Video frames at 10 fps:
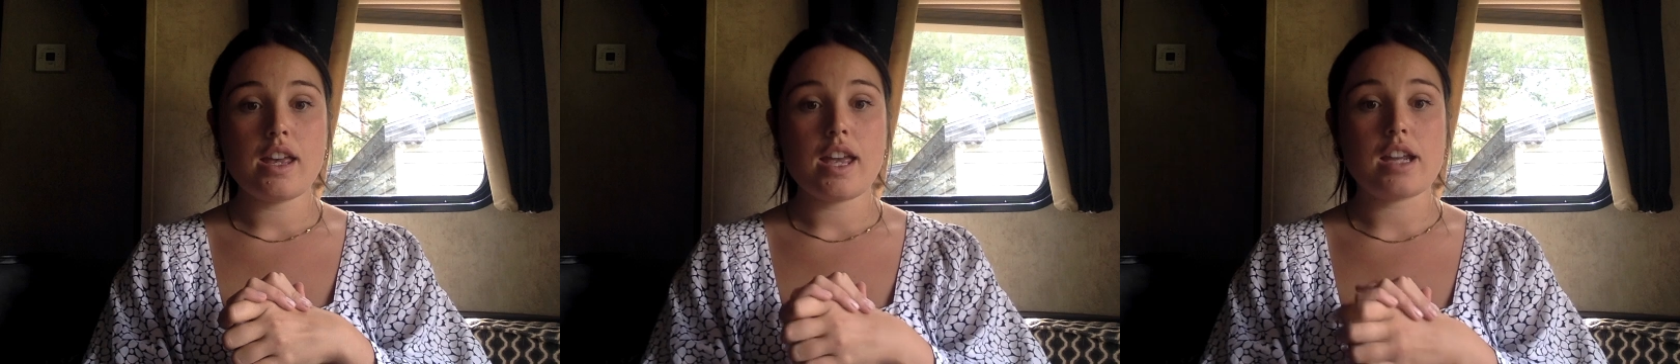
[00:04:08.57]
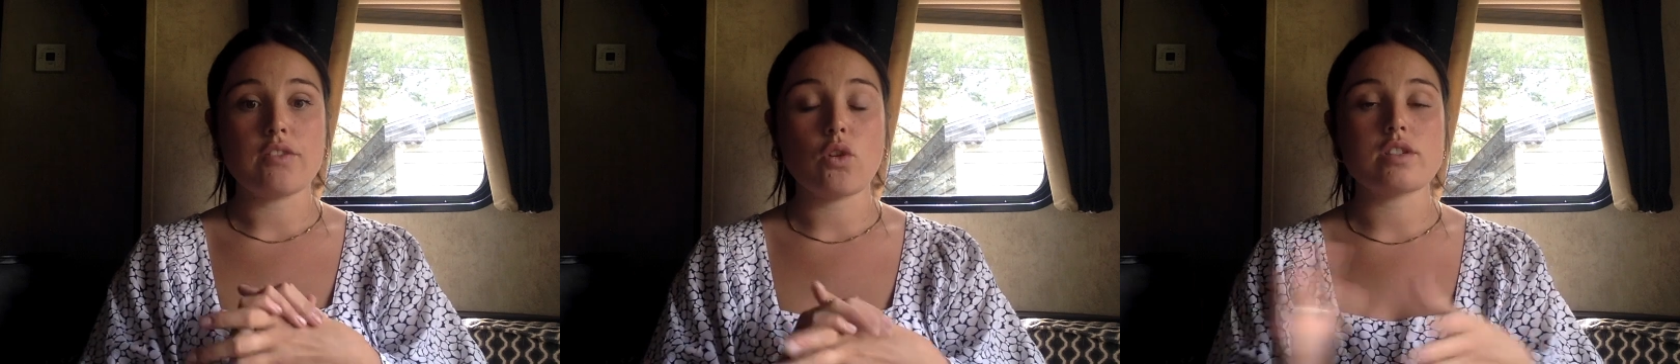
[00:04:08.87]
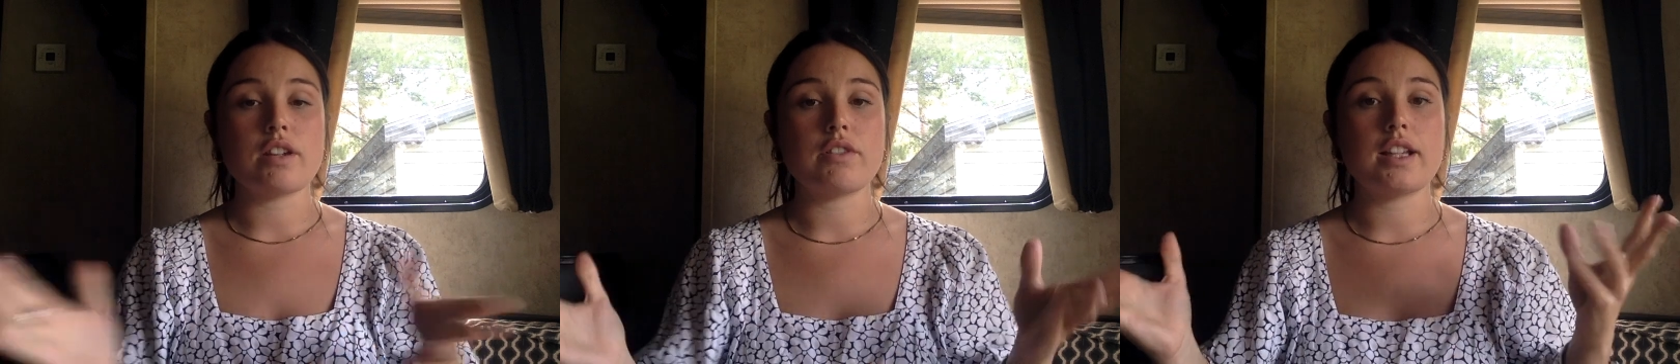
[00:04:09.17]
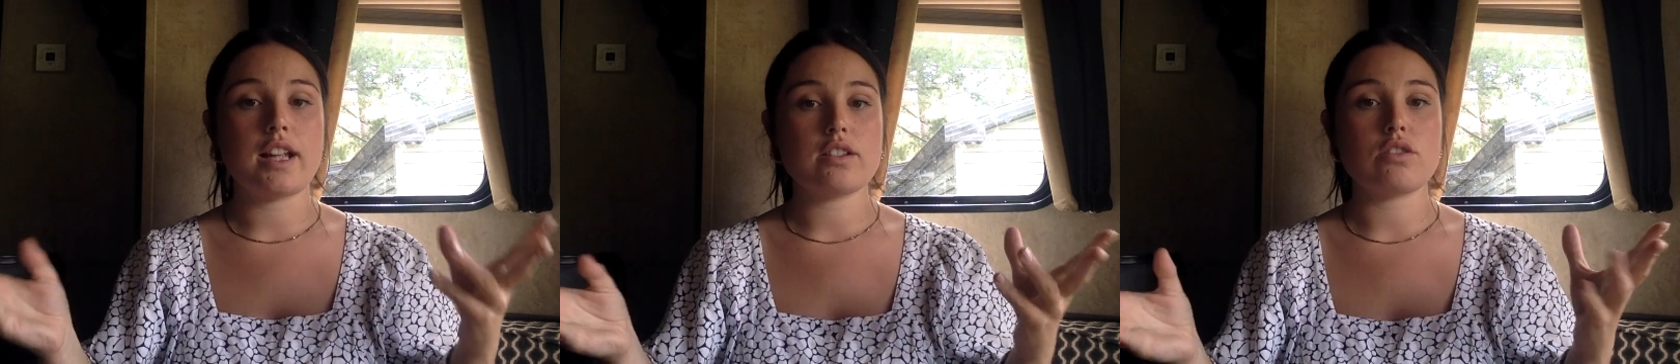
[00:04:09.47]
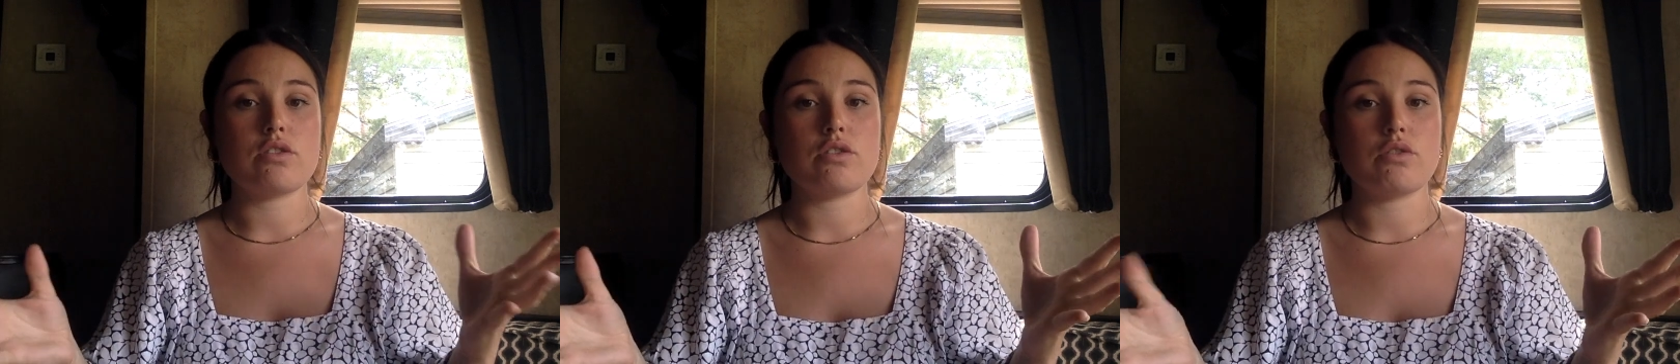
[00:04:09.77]
And of course, I really like to
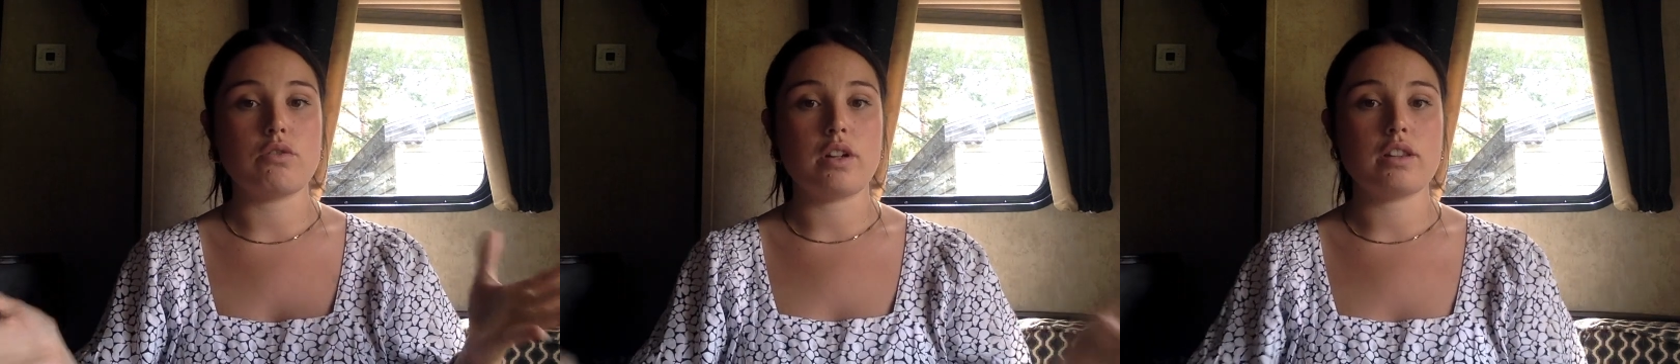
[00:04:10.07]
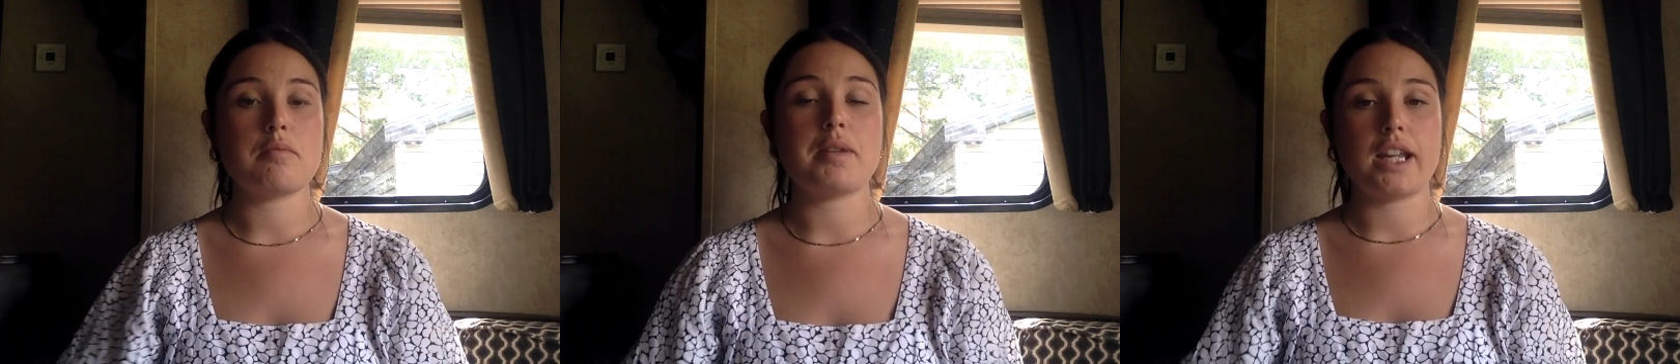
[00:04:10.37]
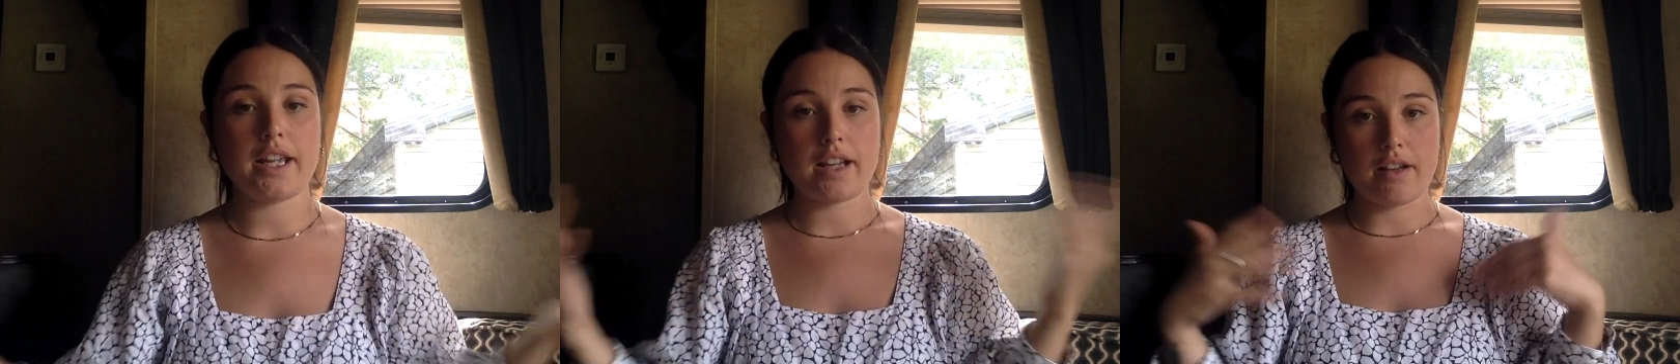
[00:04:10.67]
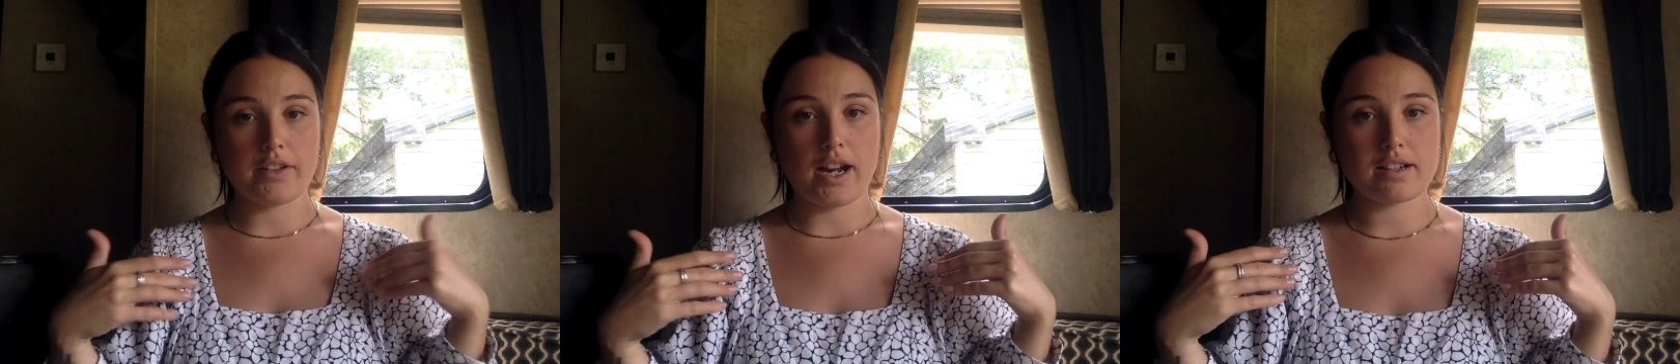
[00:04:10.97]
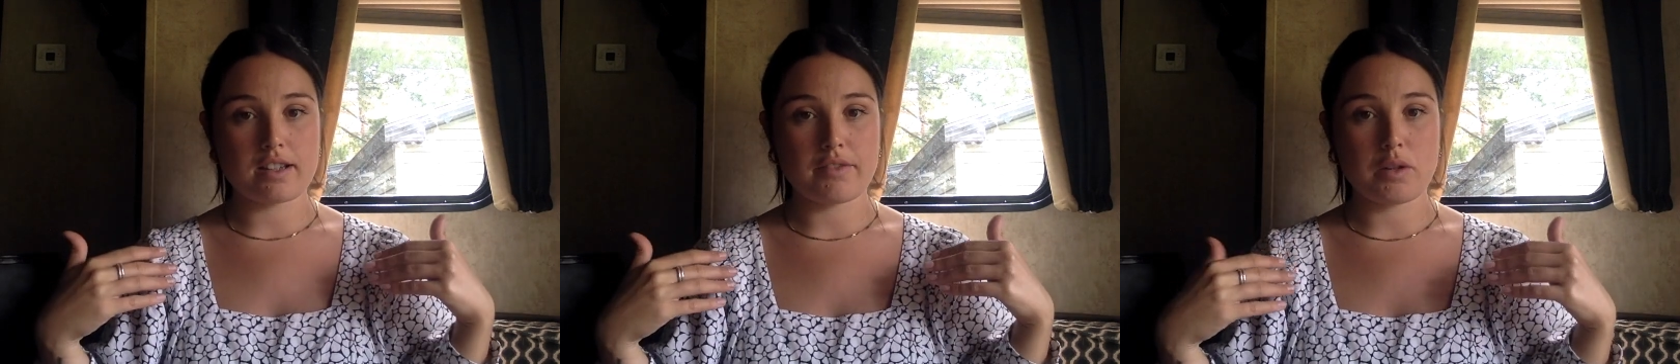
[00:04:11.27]
do the beginning of an
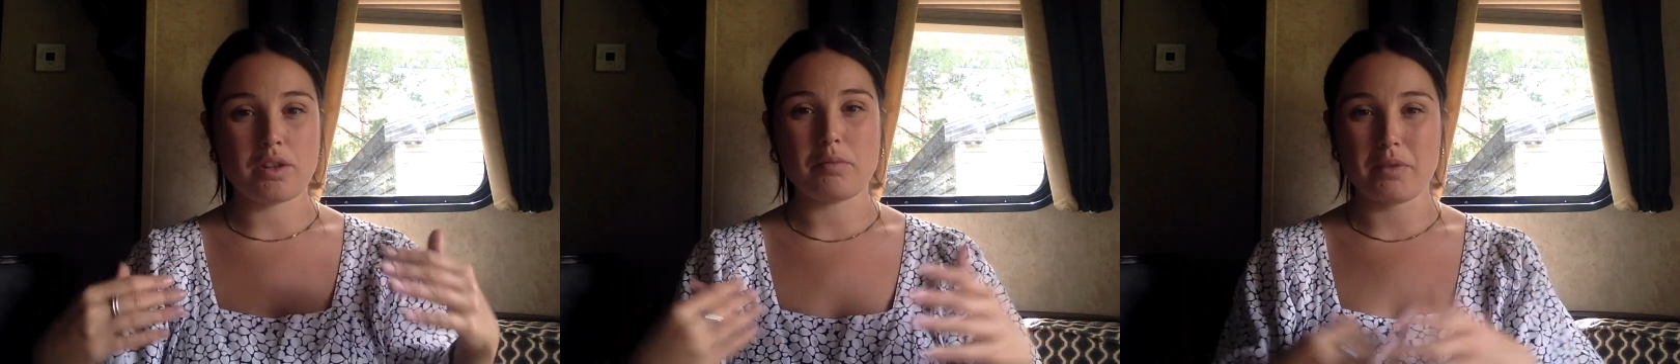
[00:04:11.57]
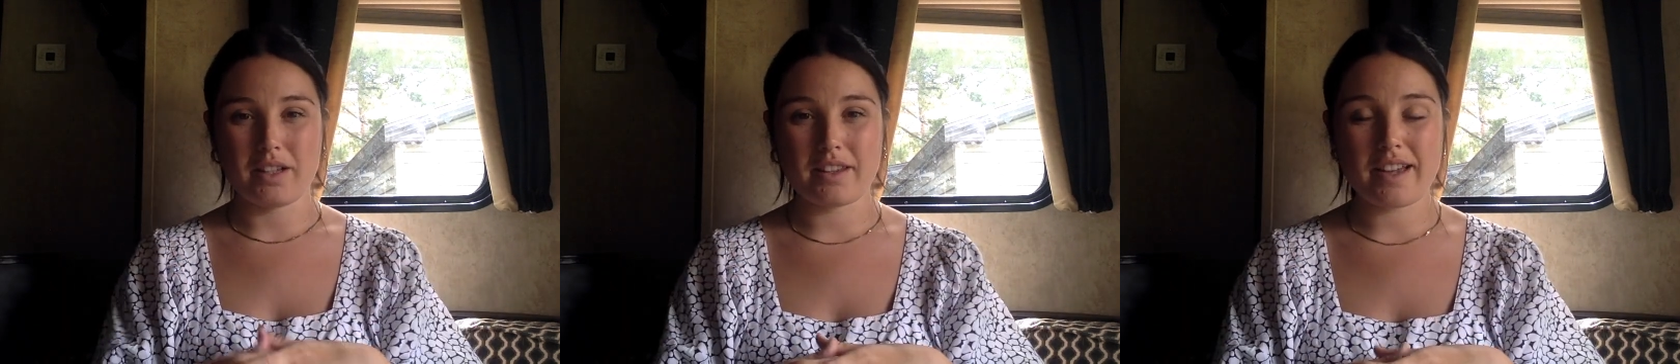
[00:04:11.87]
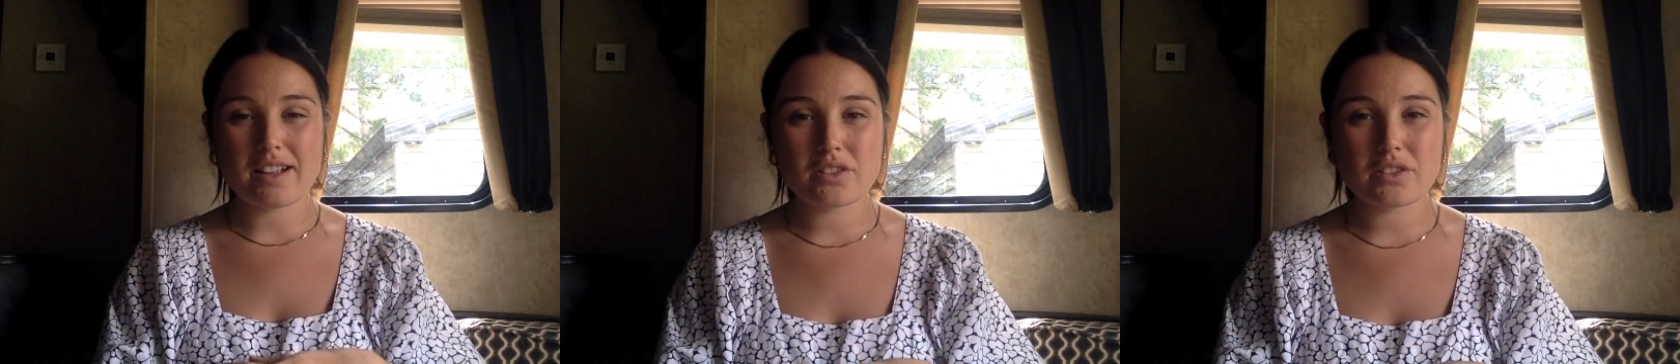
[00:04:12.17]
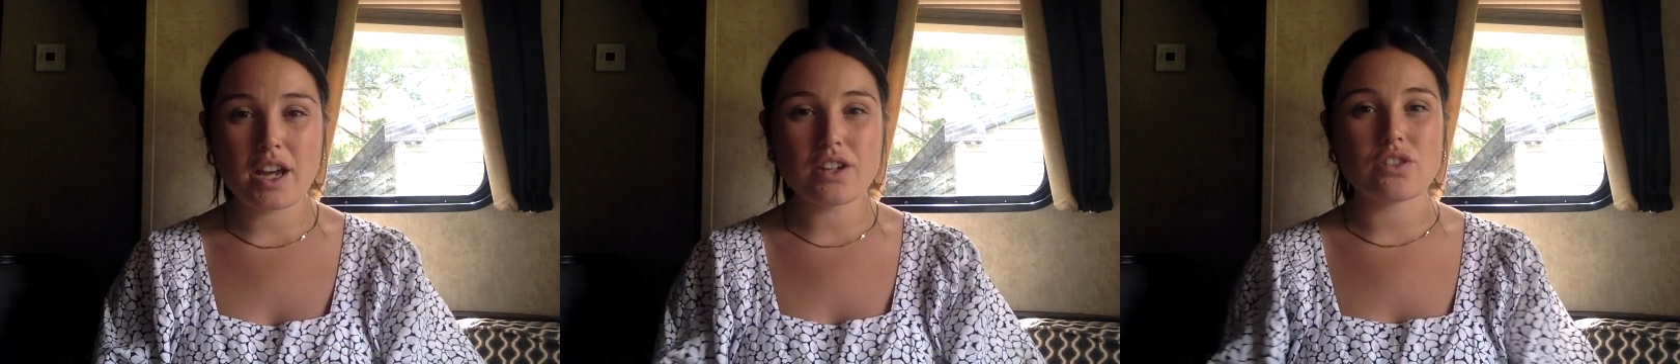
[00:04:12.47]
activity with a breathing exercise,